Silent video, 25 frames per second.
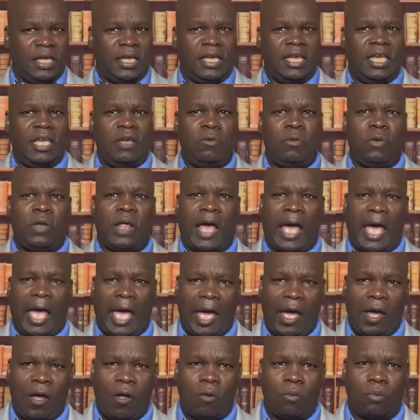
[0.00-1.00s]
it will
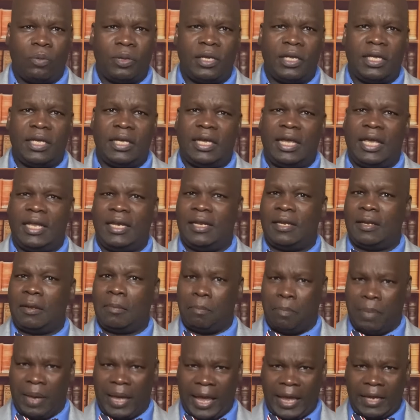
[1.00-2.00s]
help in an
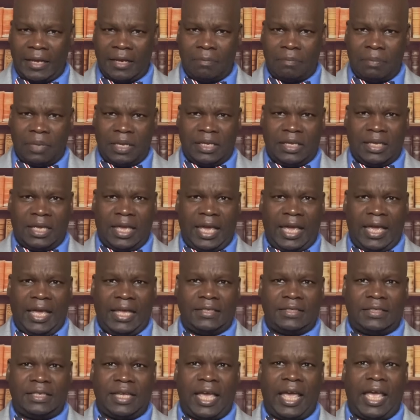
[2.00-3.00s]
abandonment
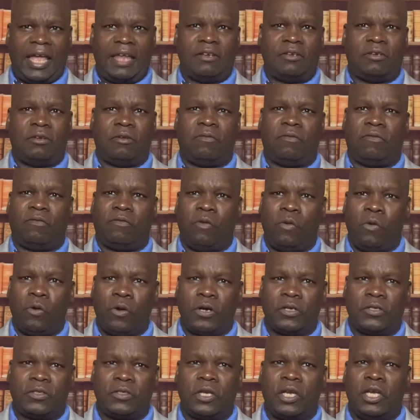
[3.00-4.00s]
case and
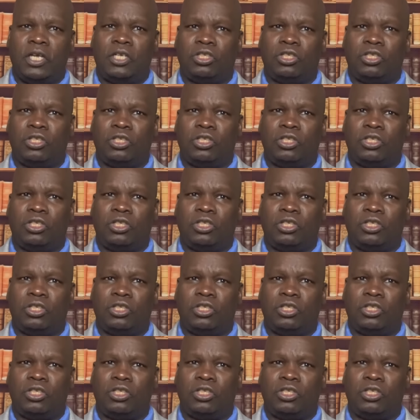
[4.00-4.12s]
divorce,